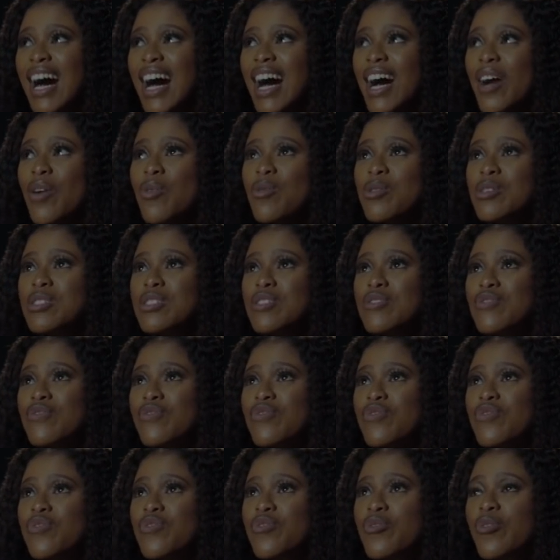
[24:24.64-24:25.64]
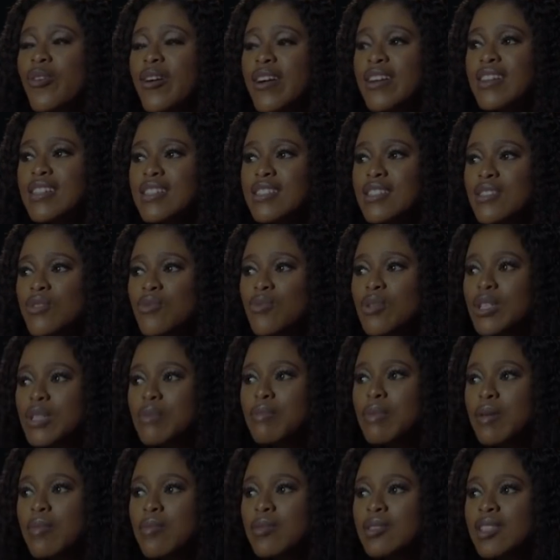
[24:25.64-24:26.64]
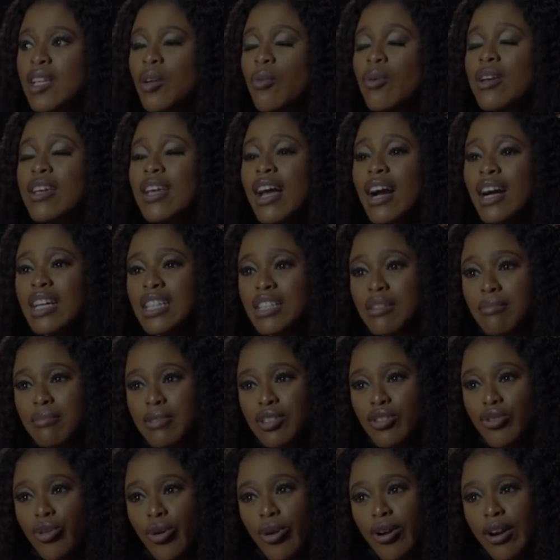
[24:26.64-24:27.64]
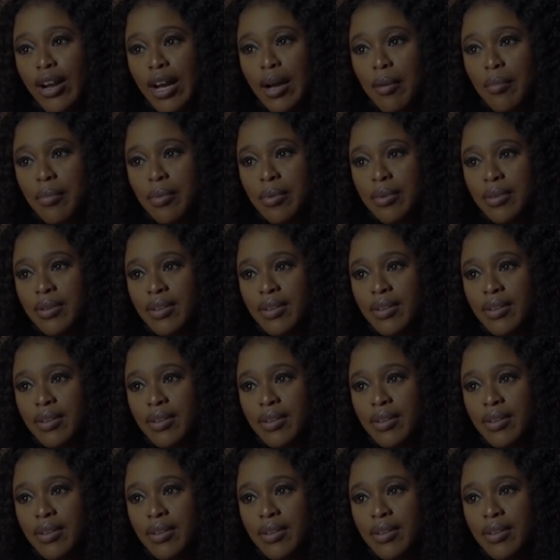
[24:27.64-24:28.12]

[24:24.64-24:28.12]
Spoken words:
I was friends with people that were younger than me growing up.